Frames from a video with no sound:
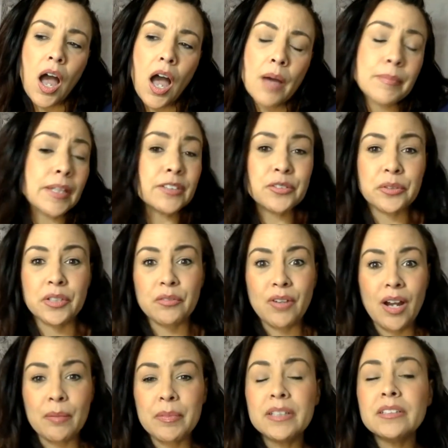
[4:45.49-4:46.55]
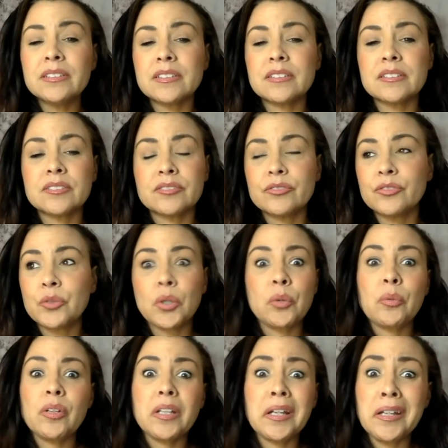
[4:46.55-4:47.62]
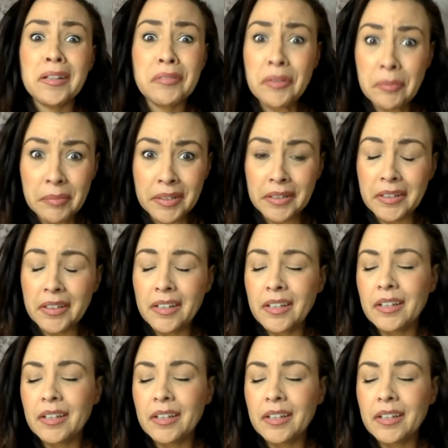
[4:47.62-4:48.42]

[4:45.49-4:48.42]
I'm not Tony Robbins, nor will I ever be.